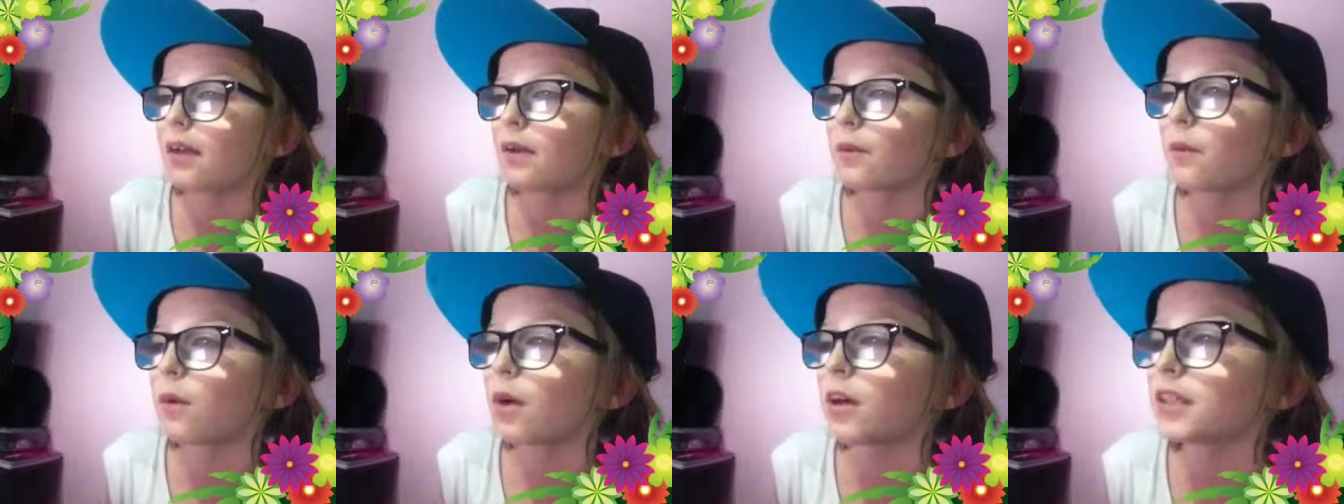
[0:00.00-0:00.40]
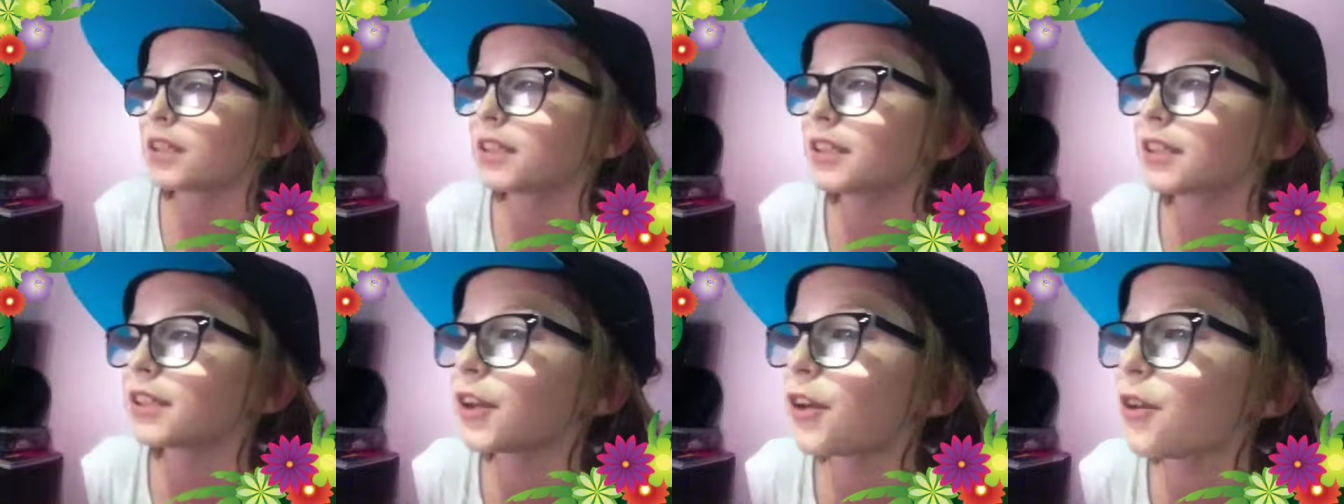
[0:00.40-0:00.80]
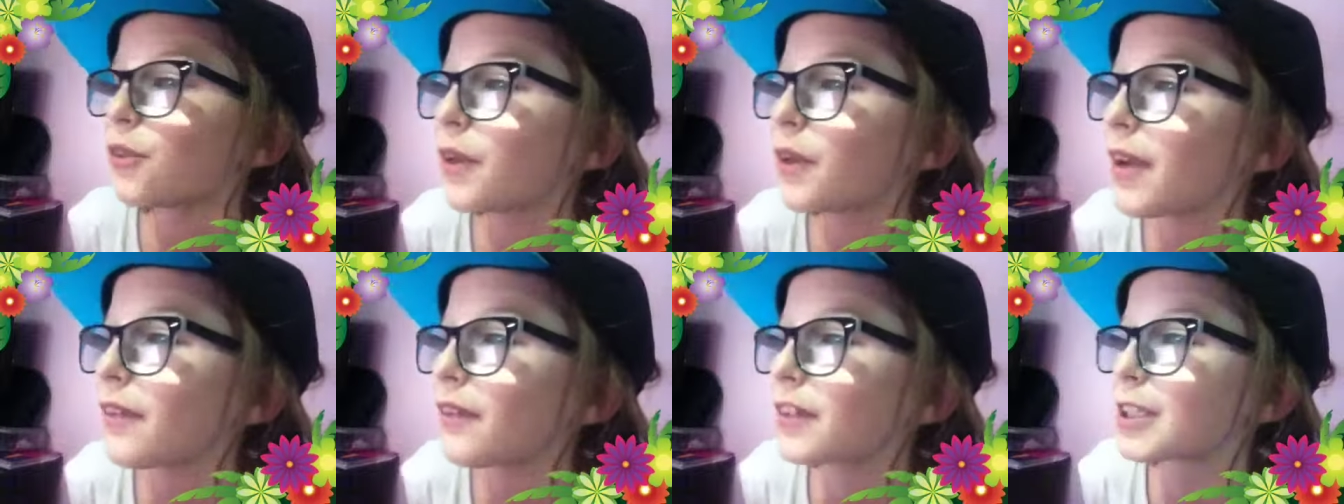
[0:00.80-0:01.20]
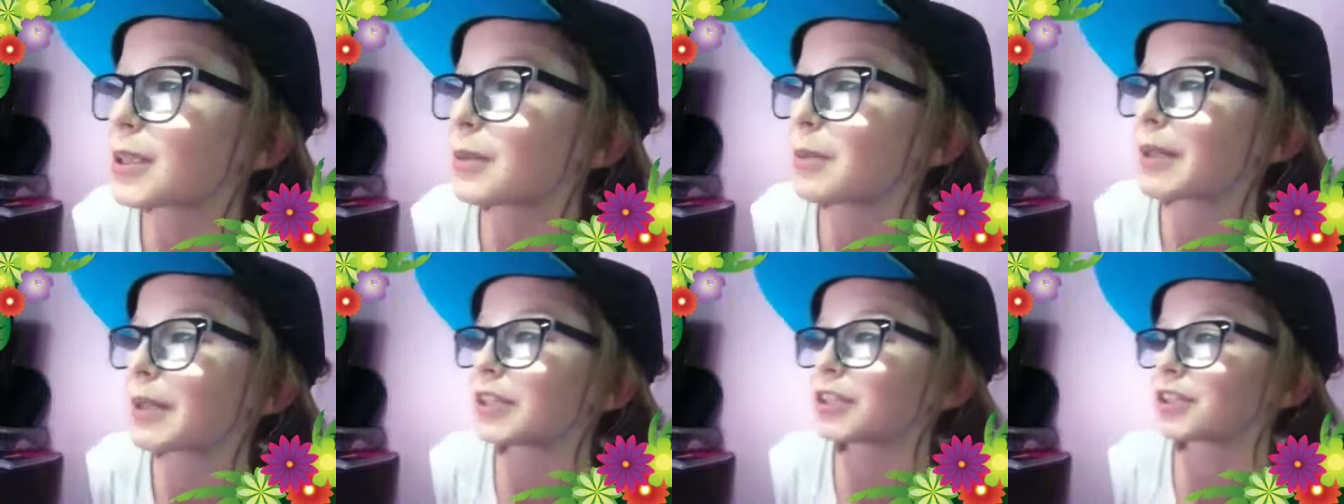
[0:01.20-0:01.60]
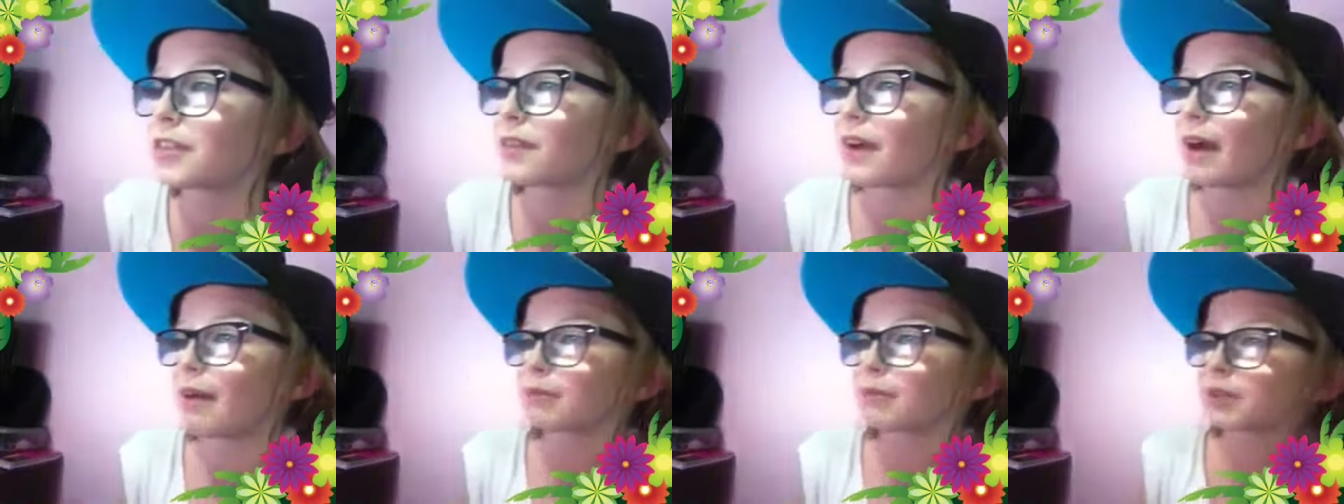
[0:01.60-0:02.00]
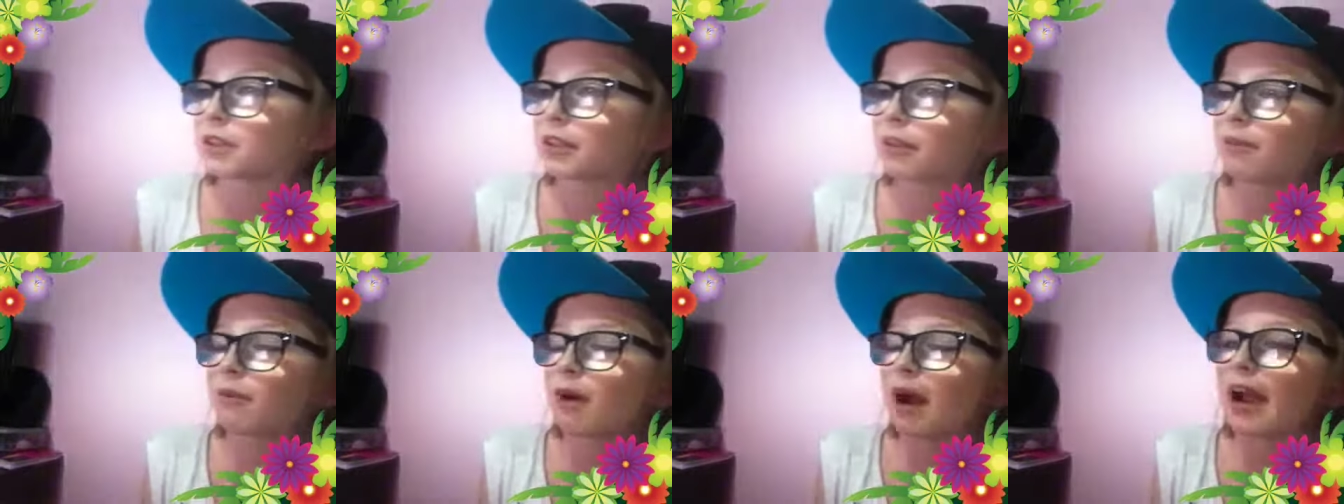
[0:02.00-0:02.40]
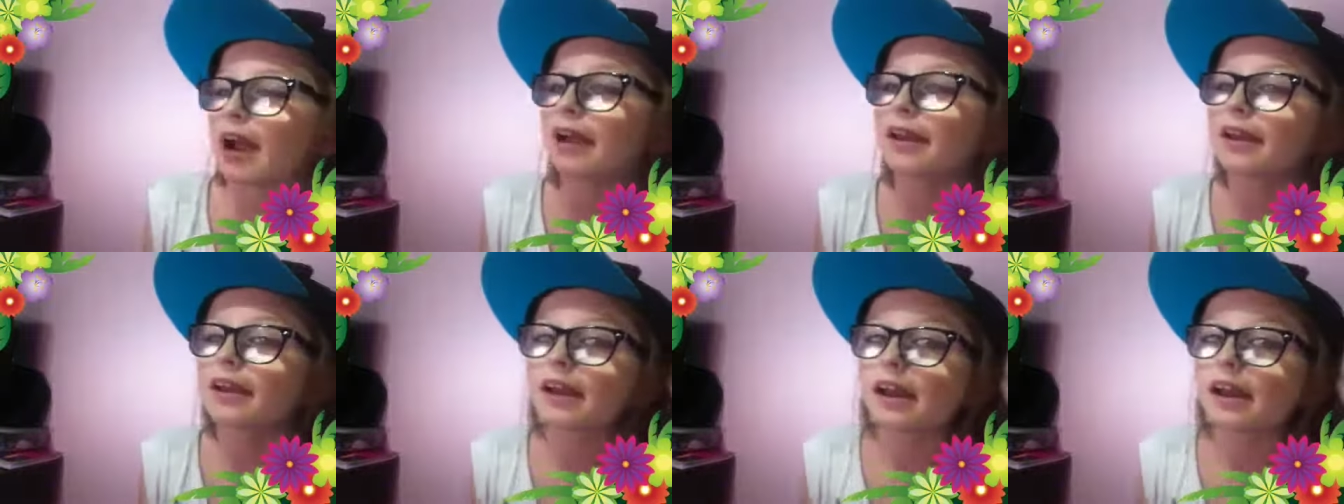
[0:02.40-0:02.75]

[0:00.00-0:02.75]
what's your favourite species of hamster and why?